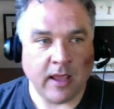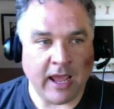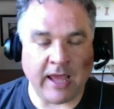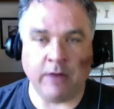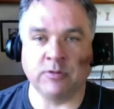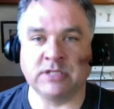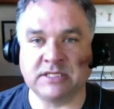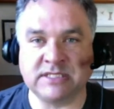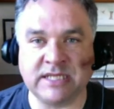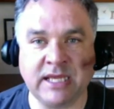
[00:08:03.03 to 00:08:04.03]
And it was a
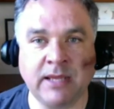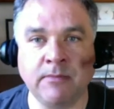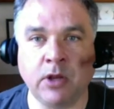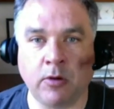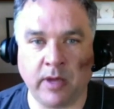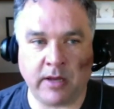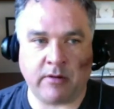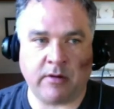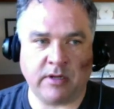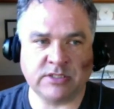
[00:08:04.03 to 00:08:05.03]
team no-hitter.